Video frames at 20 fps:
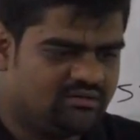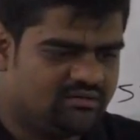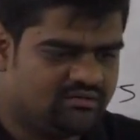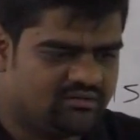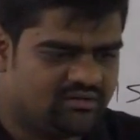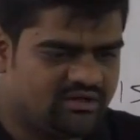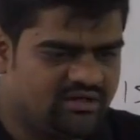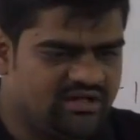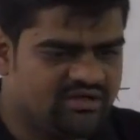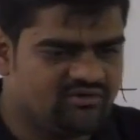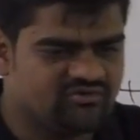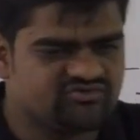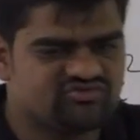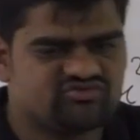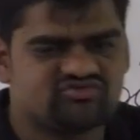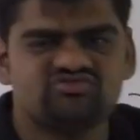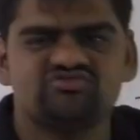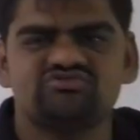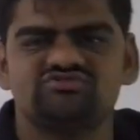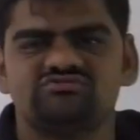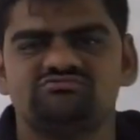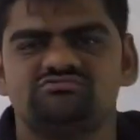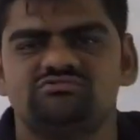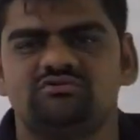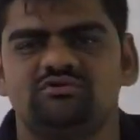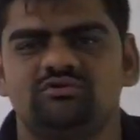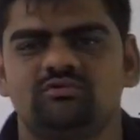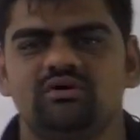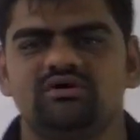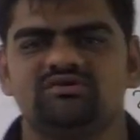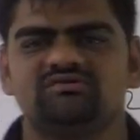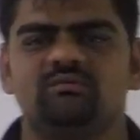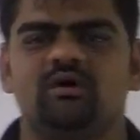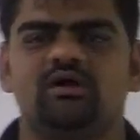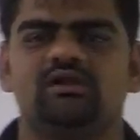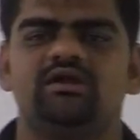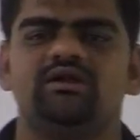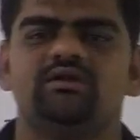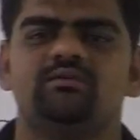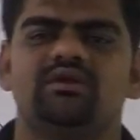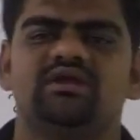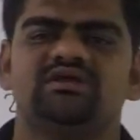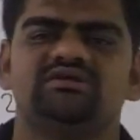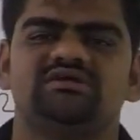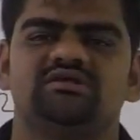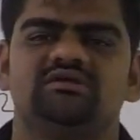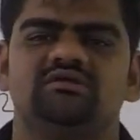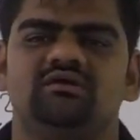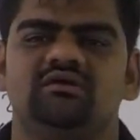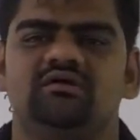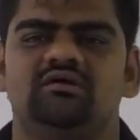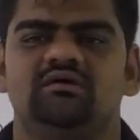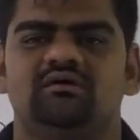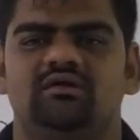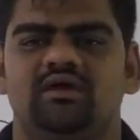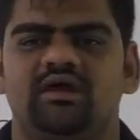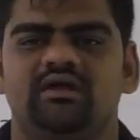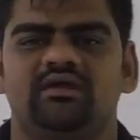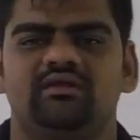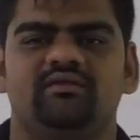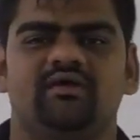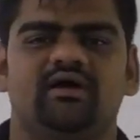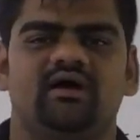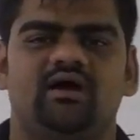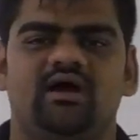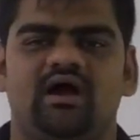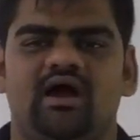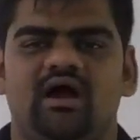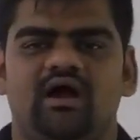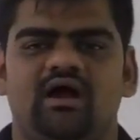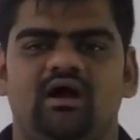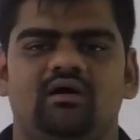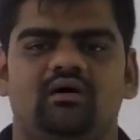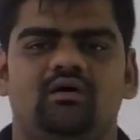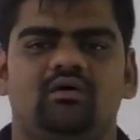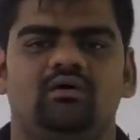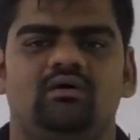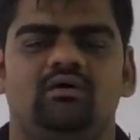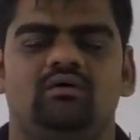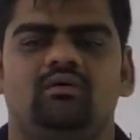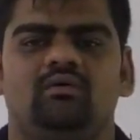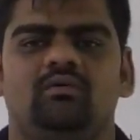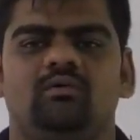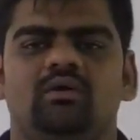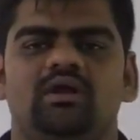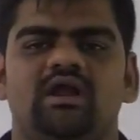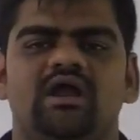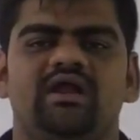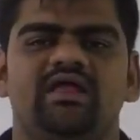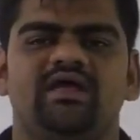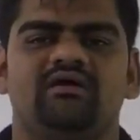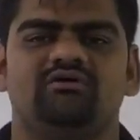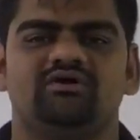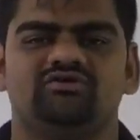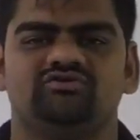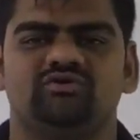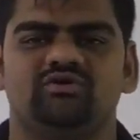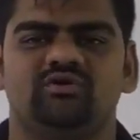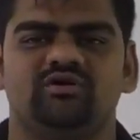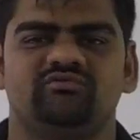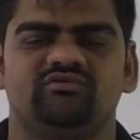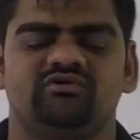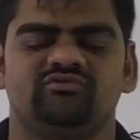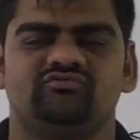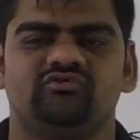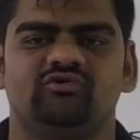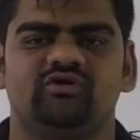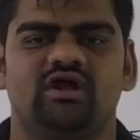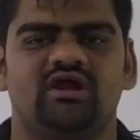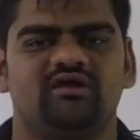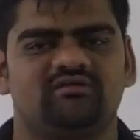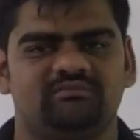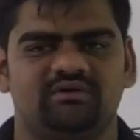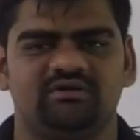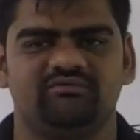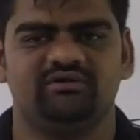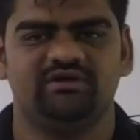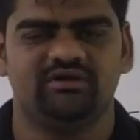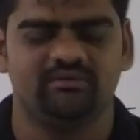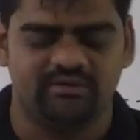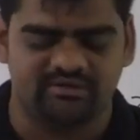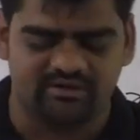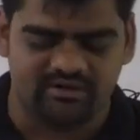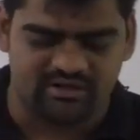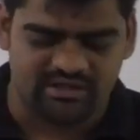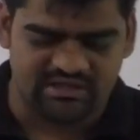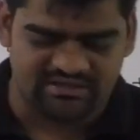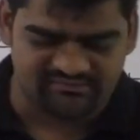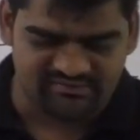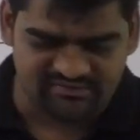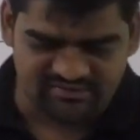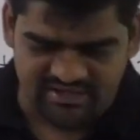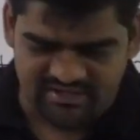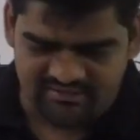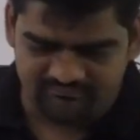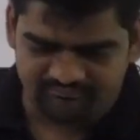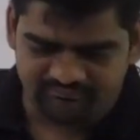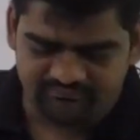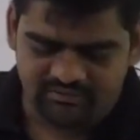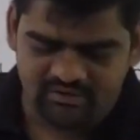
reduce to a smaller duration, right? The old idea was to do it for 4 hours, but we will do it at a lesser time.